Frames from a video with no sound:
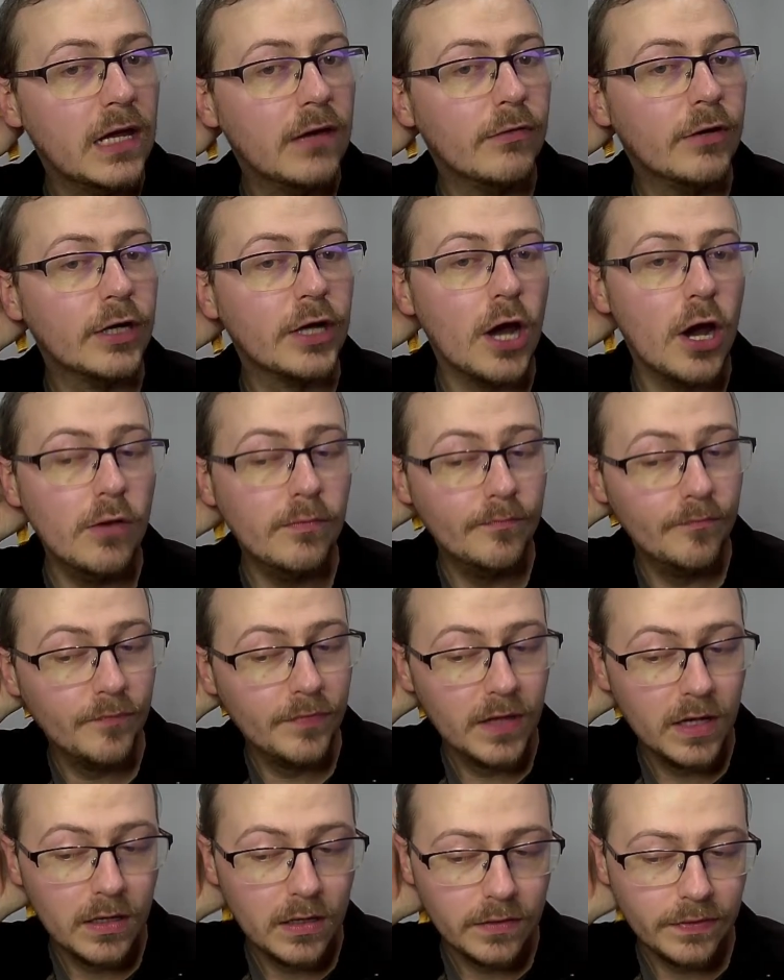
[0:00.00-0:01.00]
ago
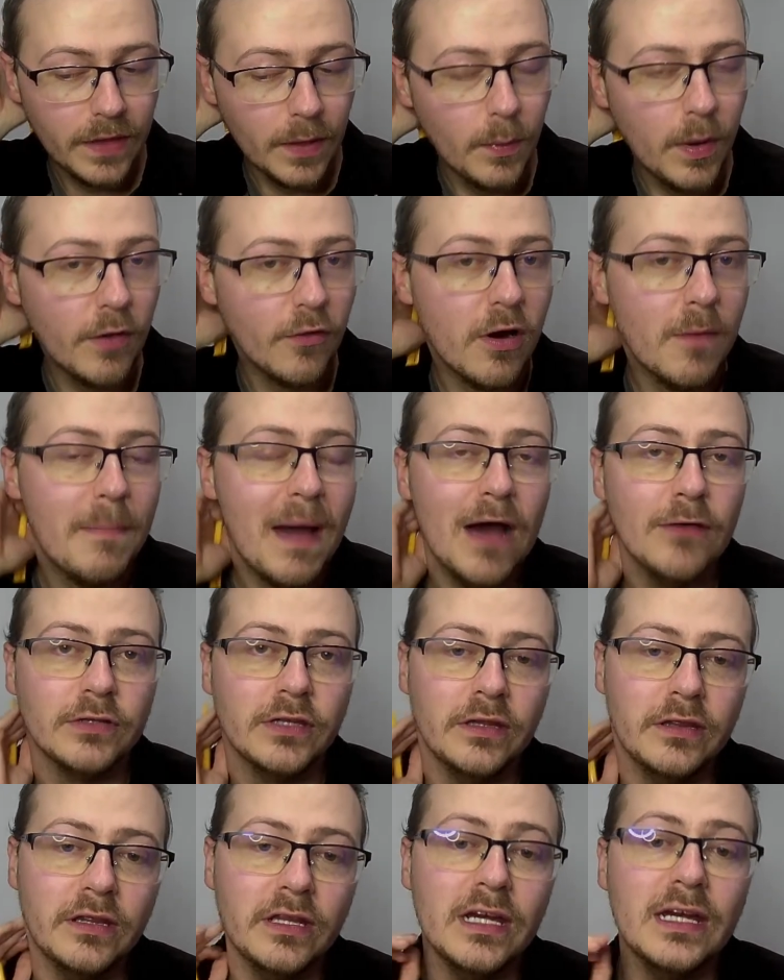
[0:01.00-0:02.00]
that we were about to
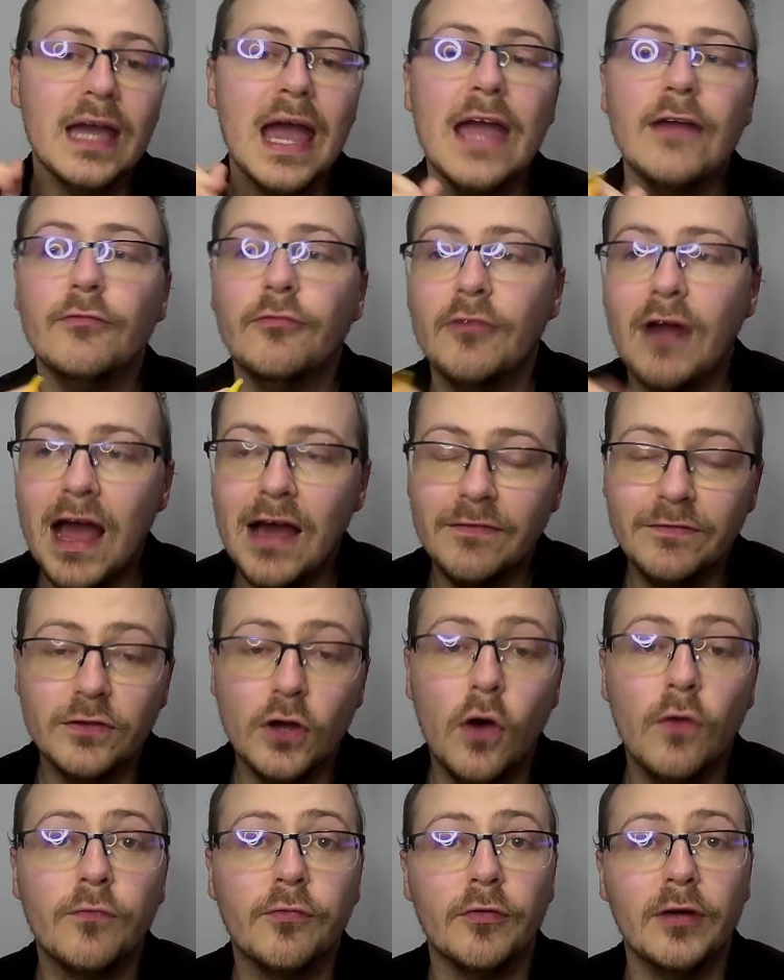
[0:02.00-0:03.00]
see a raft
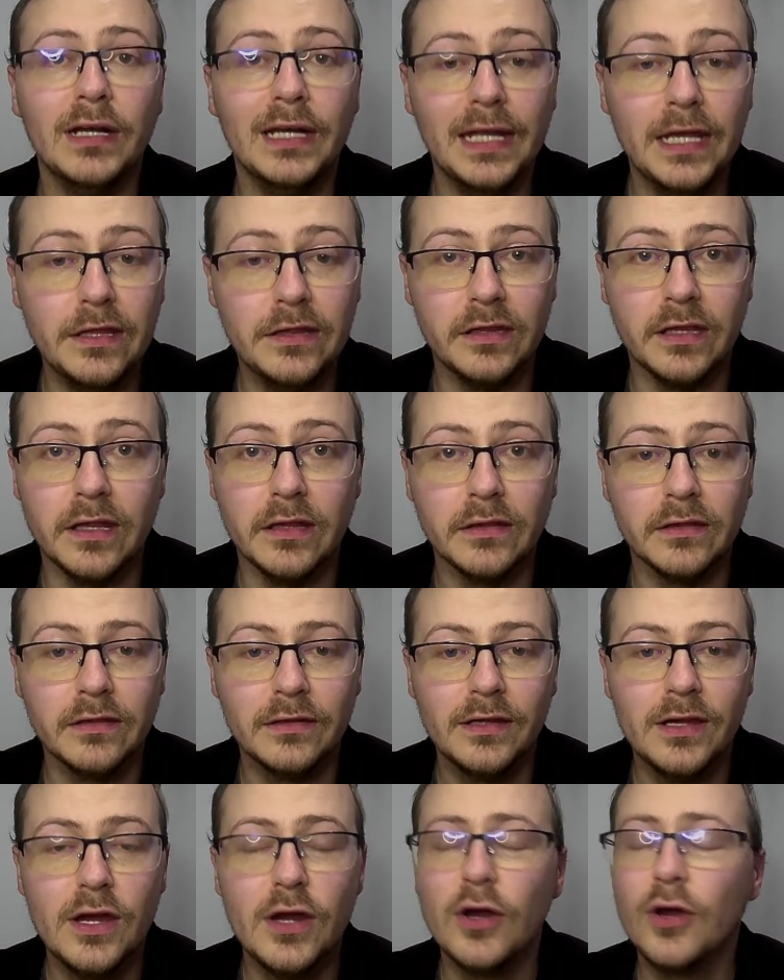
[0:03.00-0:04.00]
of releases
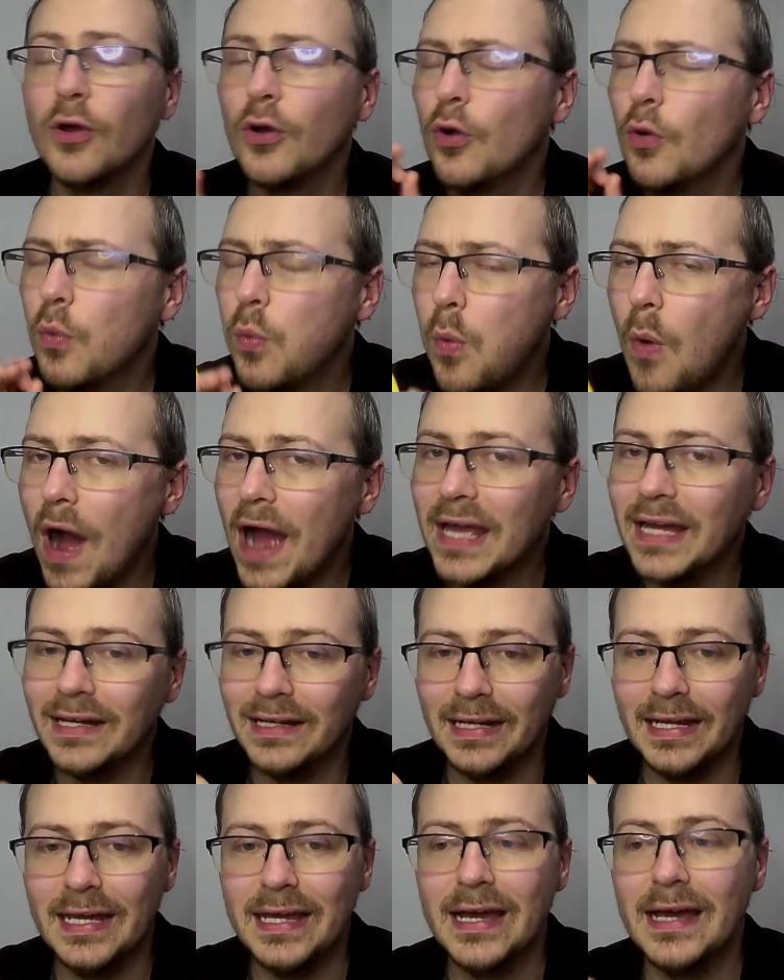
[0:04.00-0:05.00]

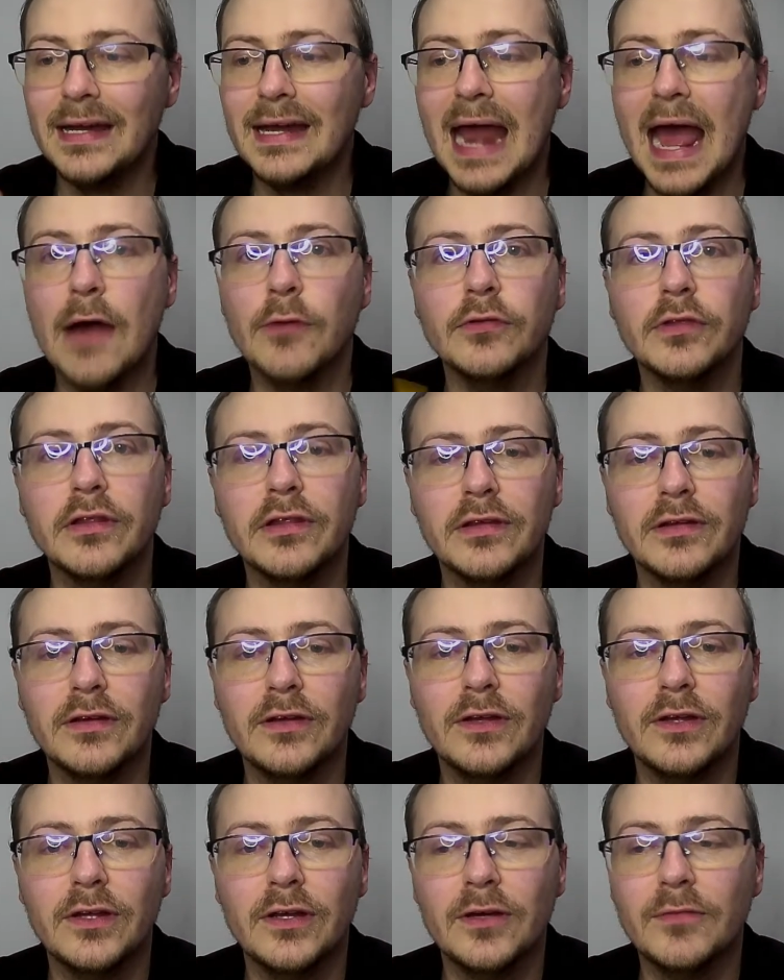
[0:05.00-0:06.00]
quietly announced,
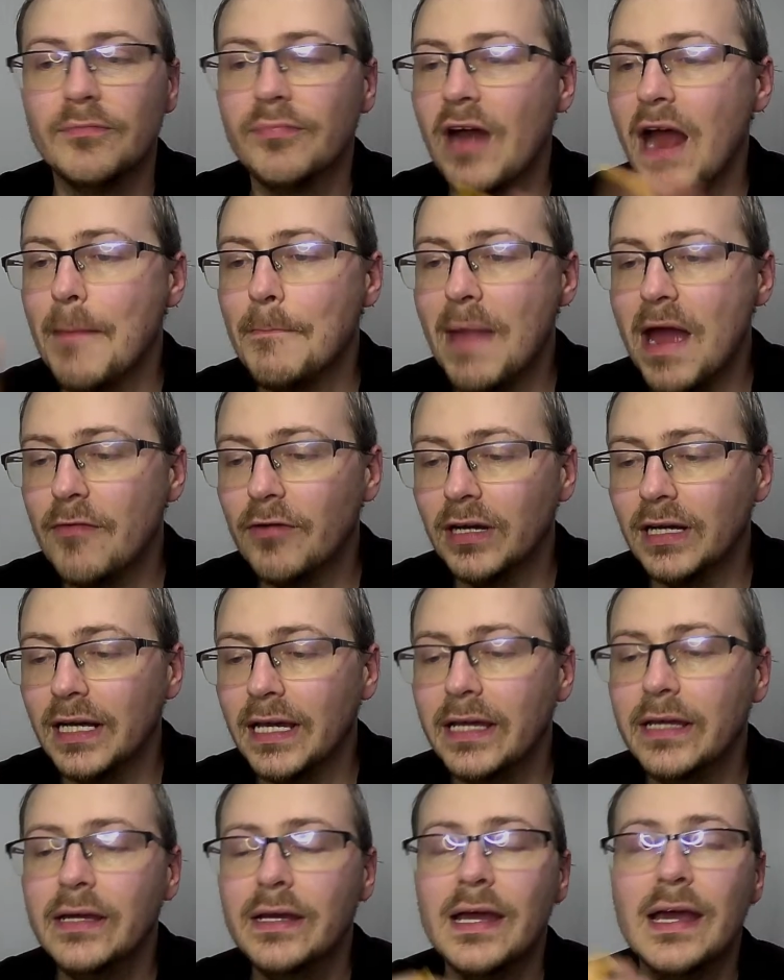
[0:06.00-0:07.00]

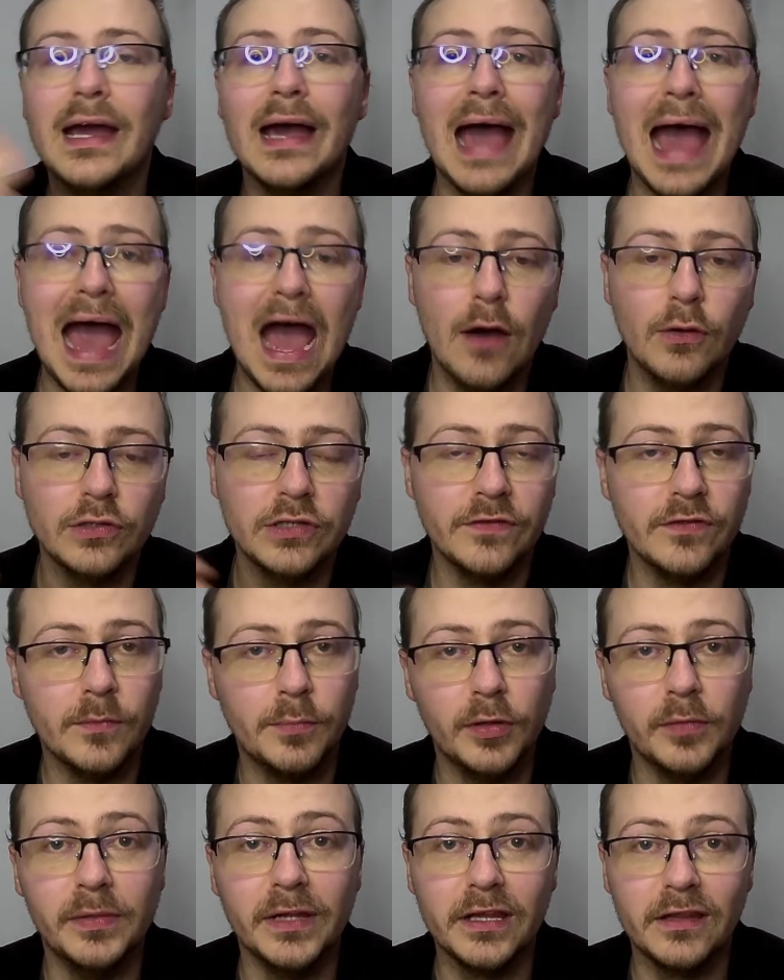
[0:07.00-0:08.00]
primarily out of the
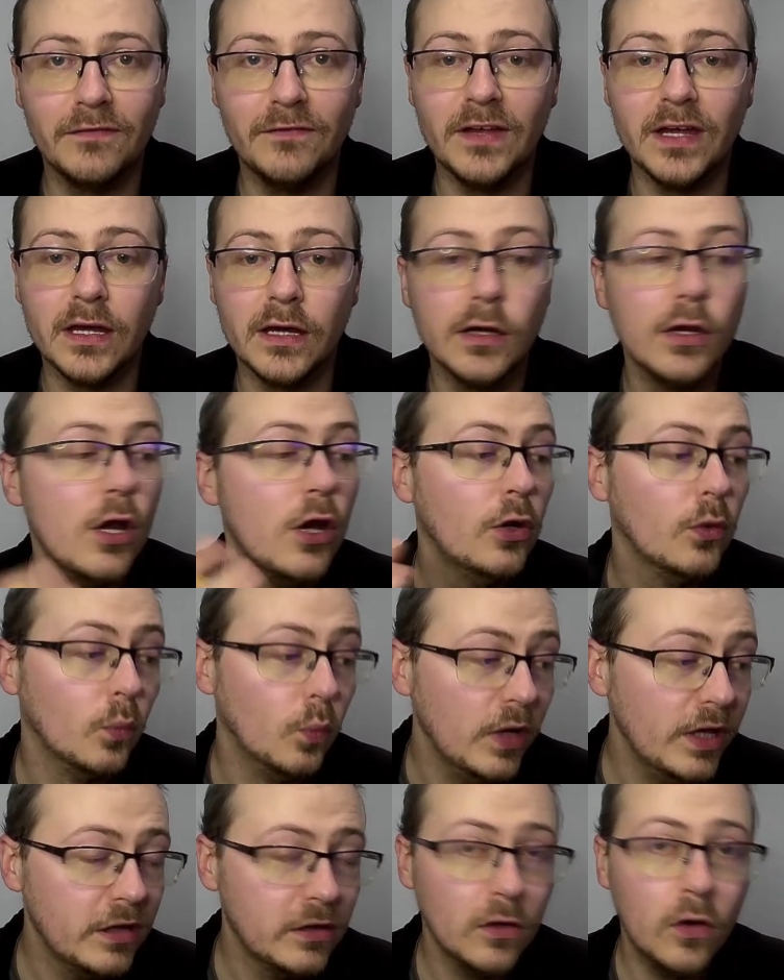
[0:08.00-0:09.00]
public sphere. We
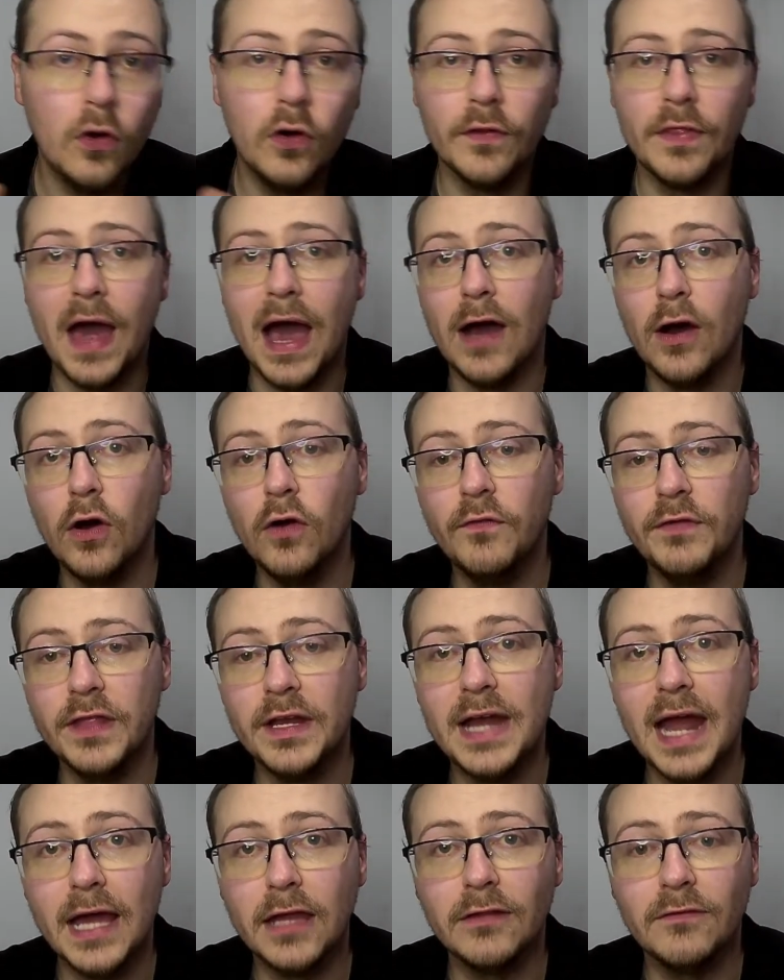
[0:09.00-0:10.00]
saw that over the
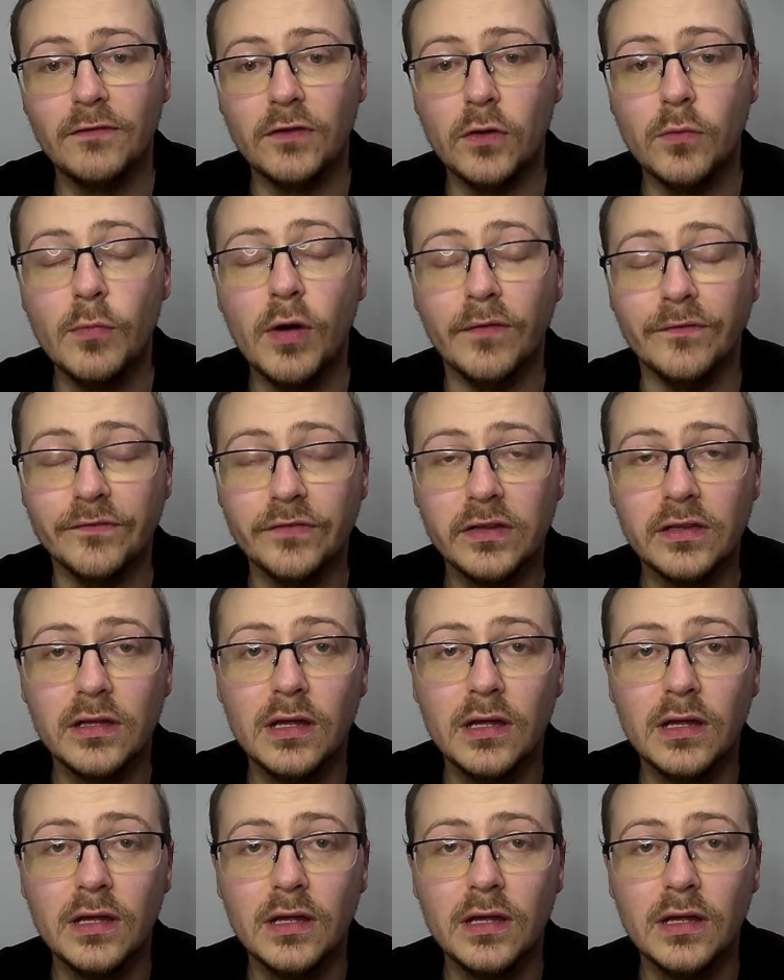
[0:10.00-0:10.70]
next few months.